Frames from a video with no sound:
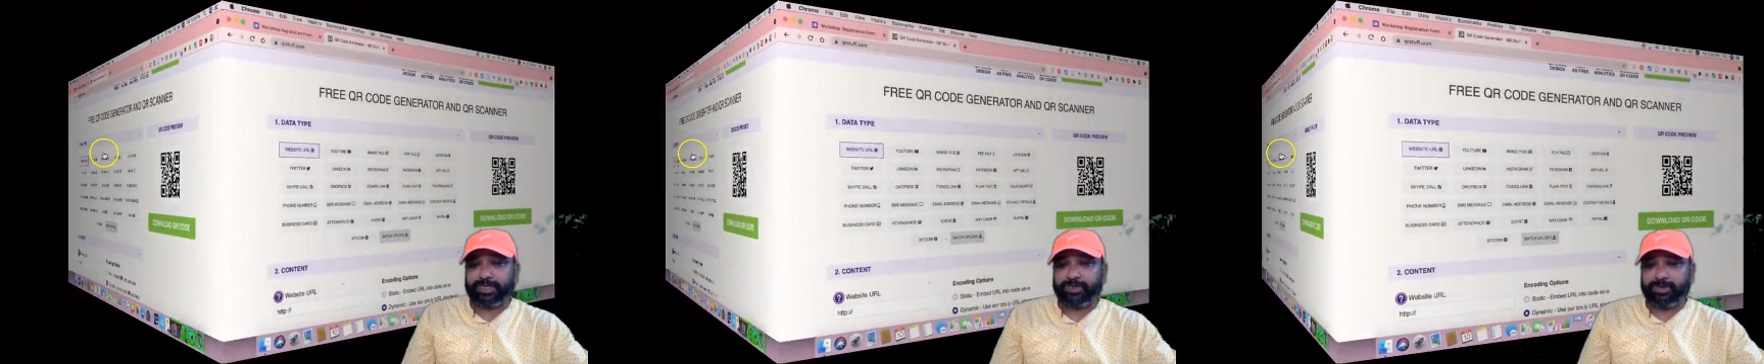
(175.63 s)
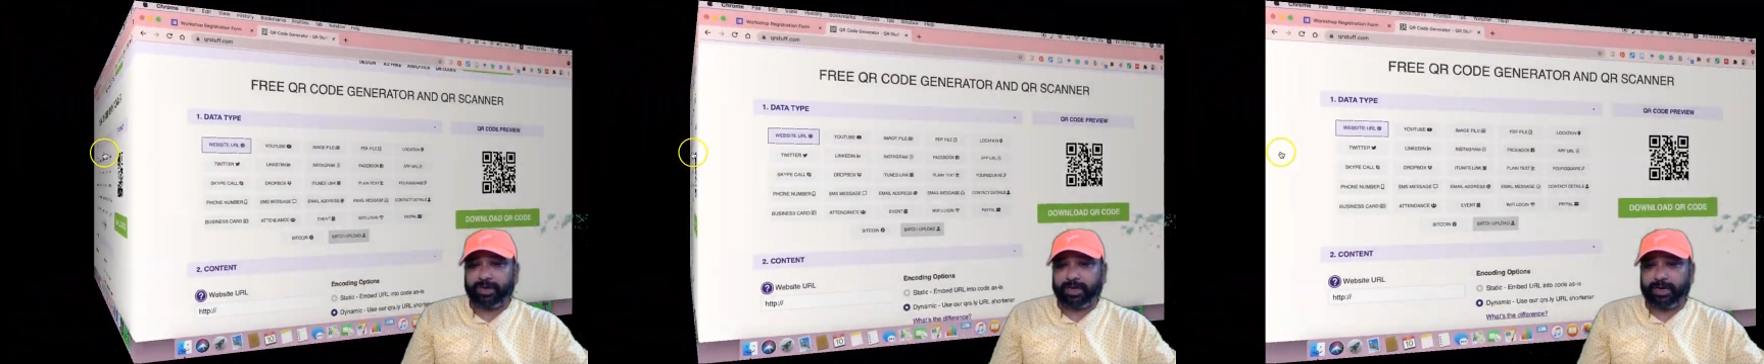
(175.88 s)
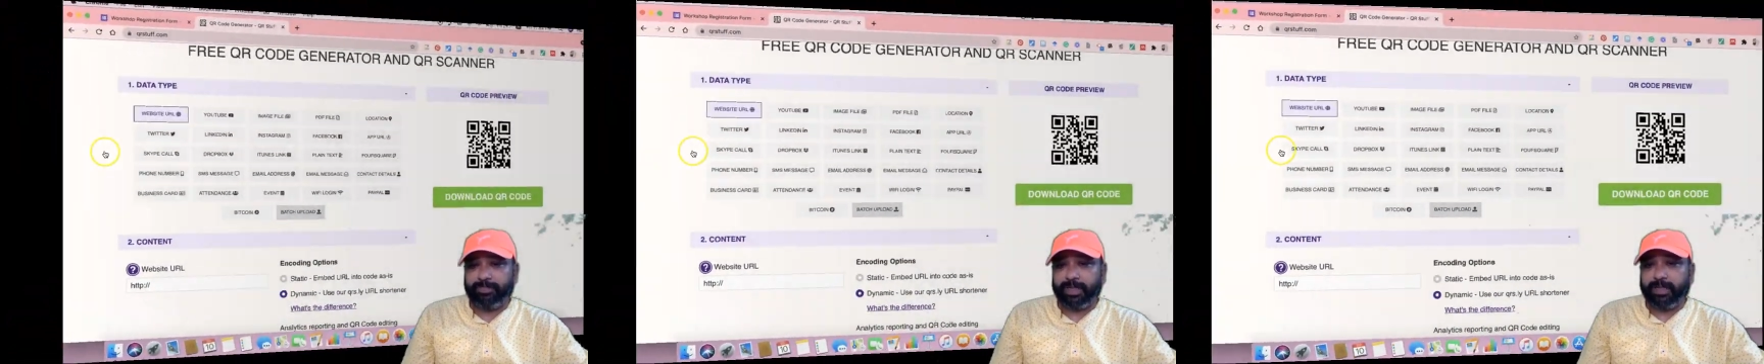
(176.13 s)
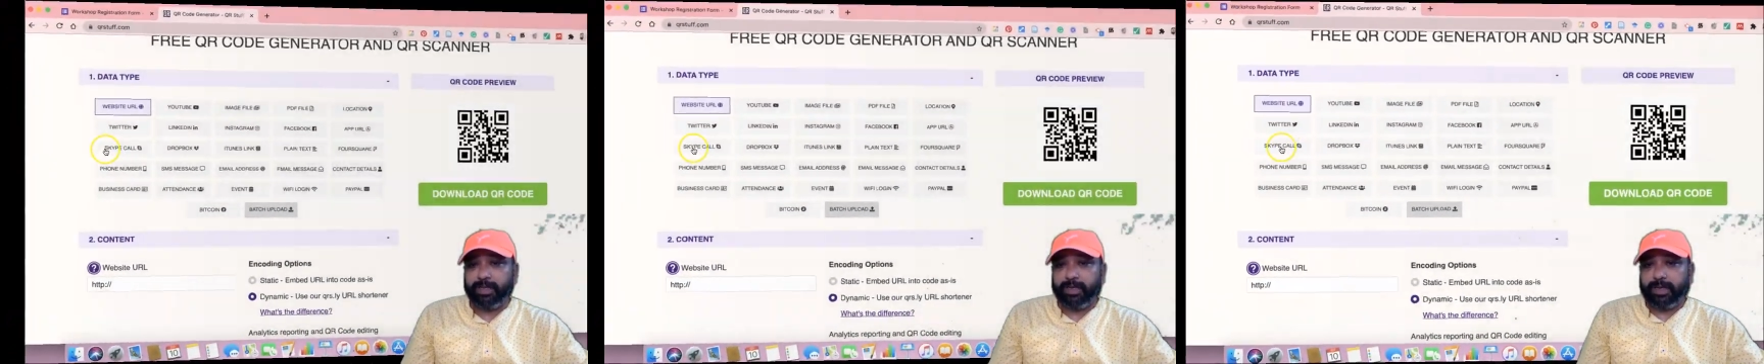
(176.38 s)
URL
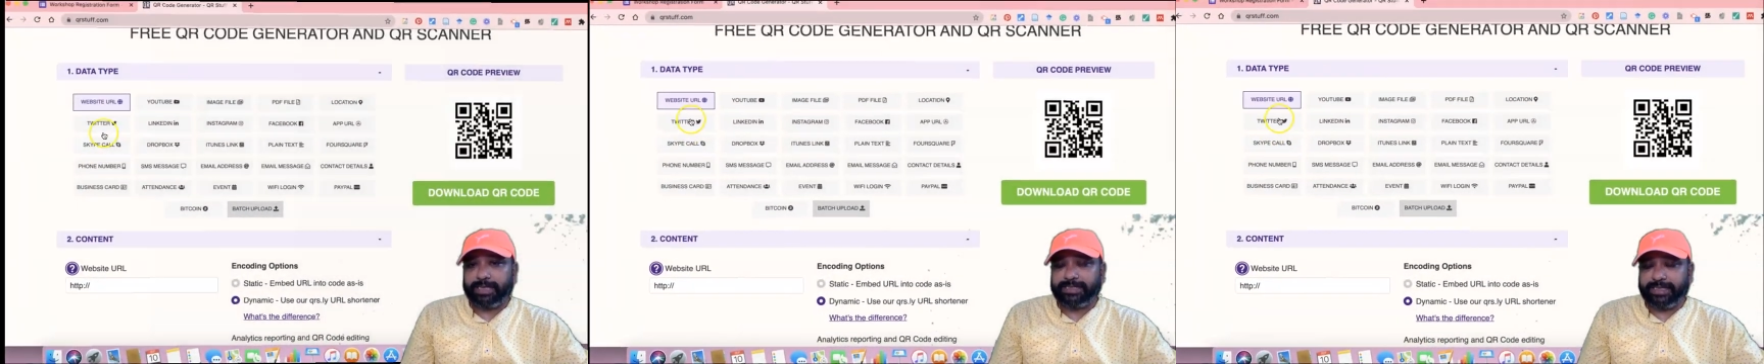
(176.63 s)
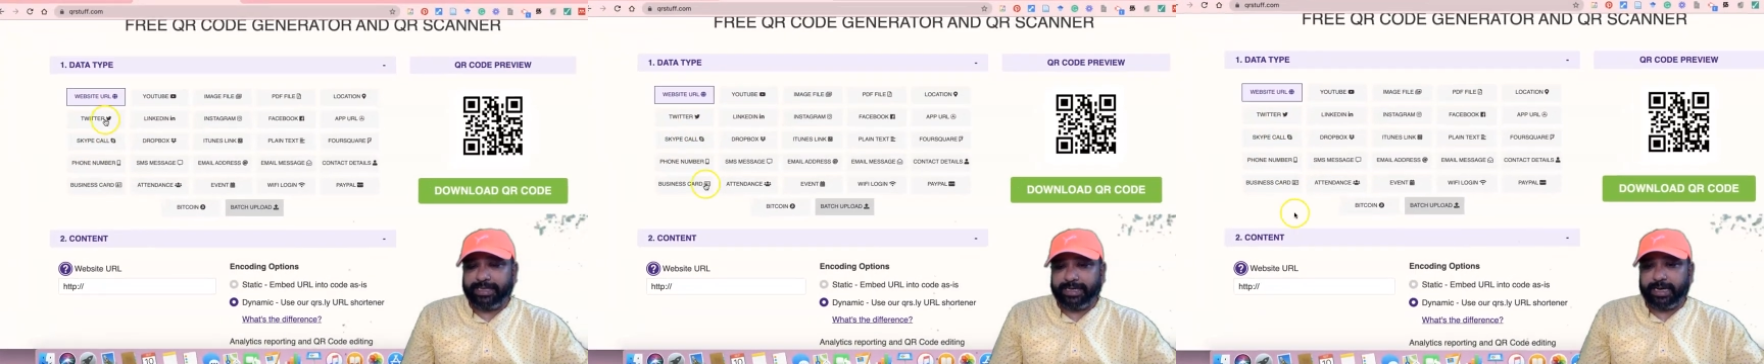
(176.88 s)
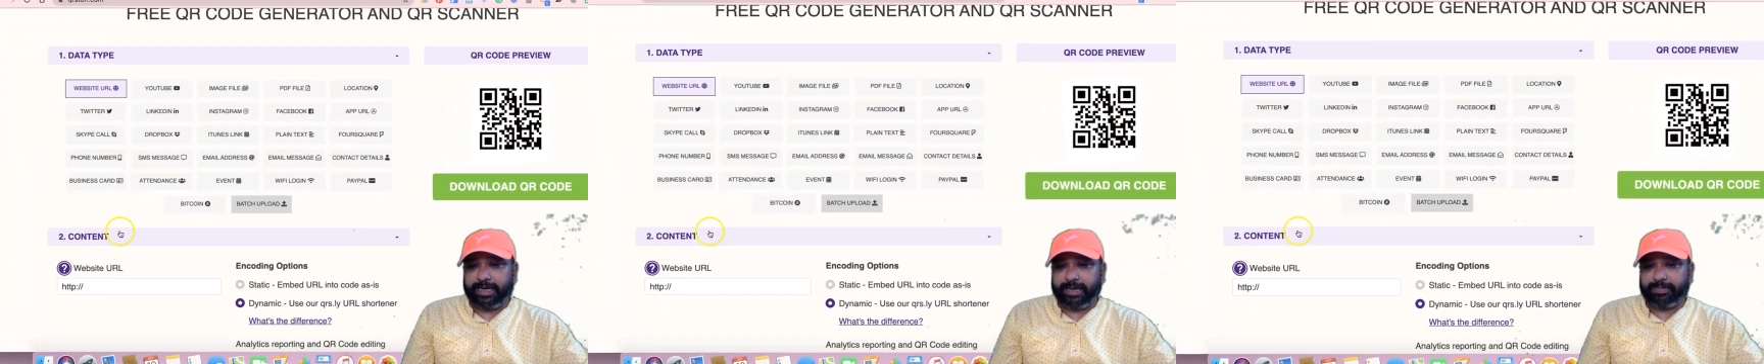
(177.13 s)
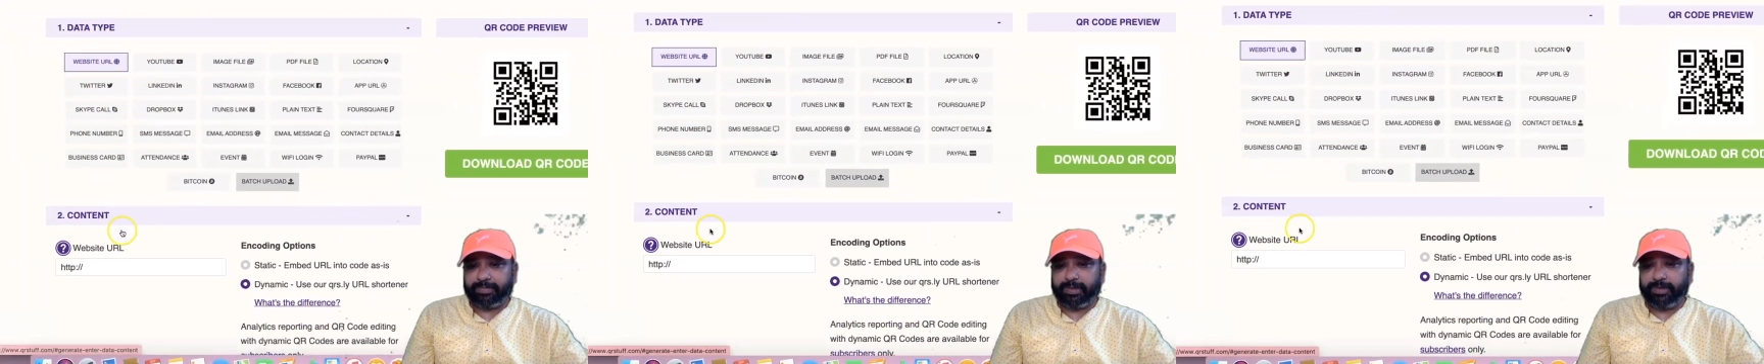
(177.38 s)
as a data
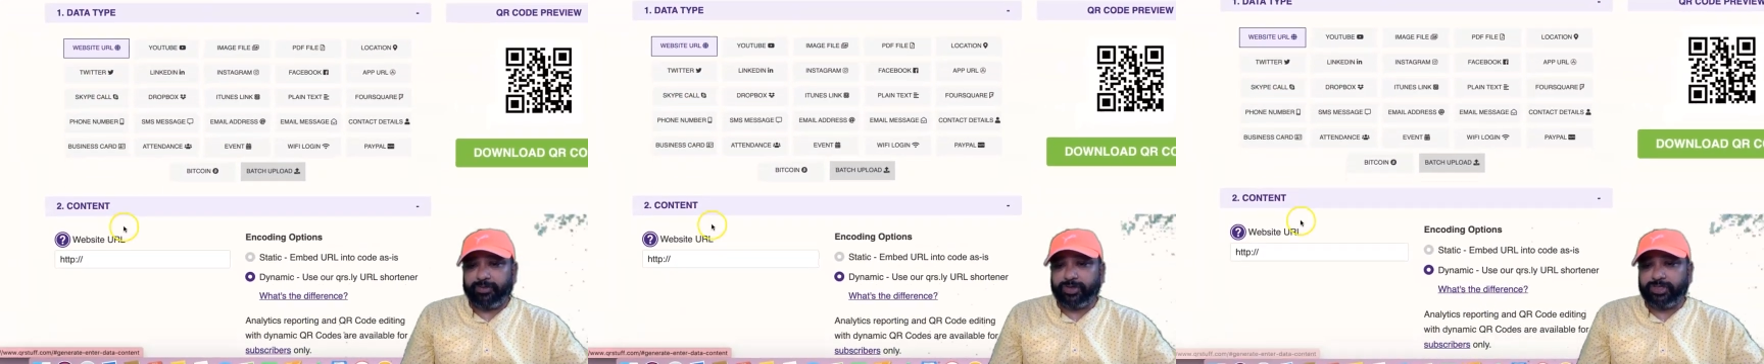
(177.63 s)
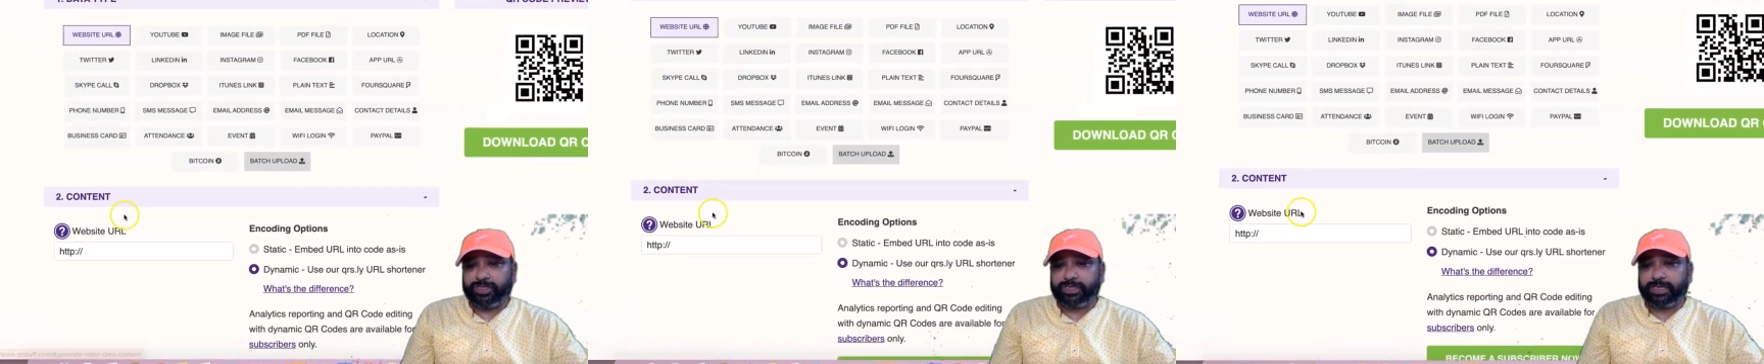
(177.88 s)
type. Once it